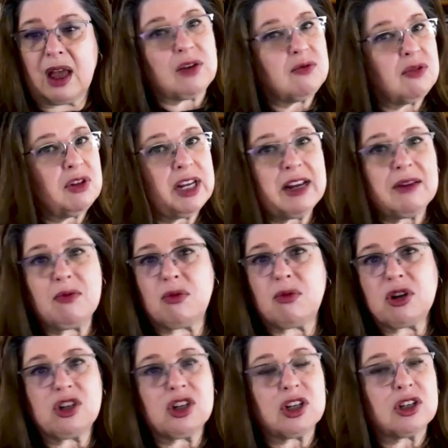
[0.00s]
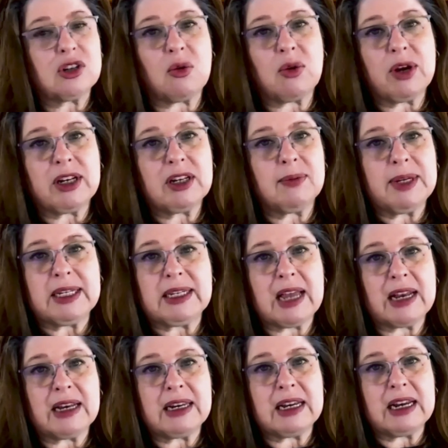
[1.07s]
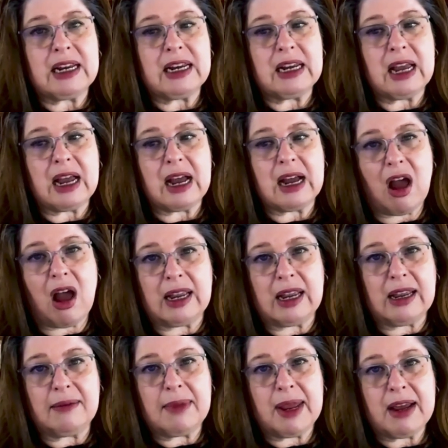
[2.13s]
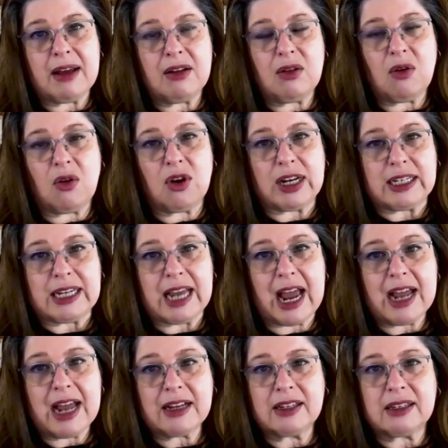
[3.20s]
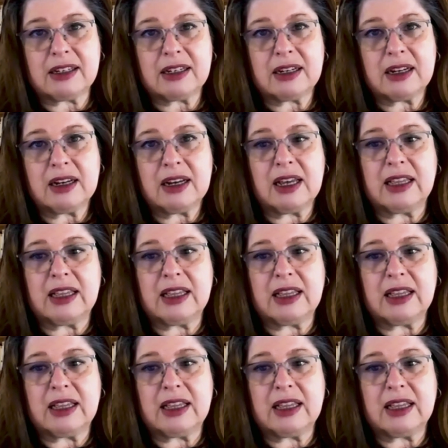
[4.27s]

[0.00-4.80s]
Generally, we're just going to be sending an email or a text